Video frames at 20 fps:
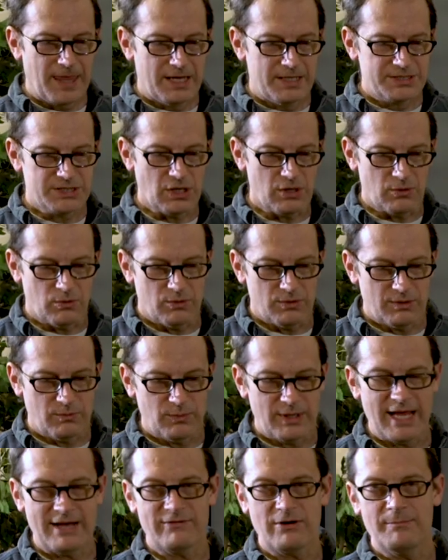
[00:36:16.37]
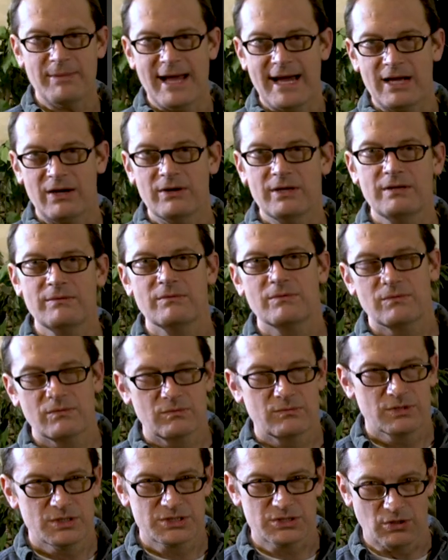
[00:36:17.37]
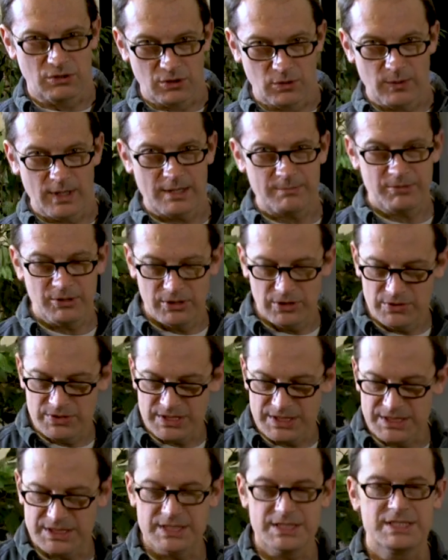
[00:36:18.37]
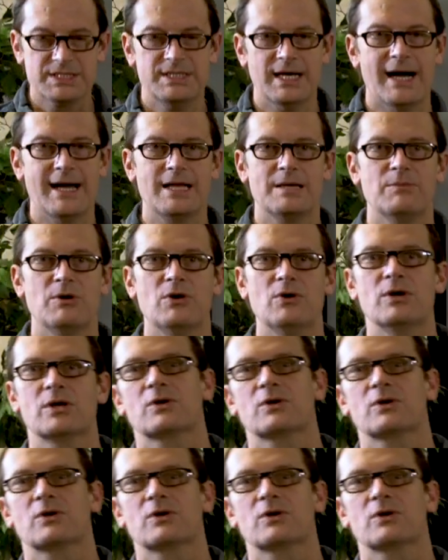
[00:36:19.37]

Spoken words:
So we have our battery. The solar wind produces this dynamo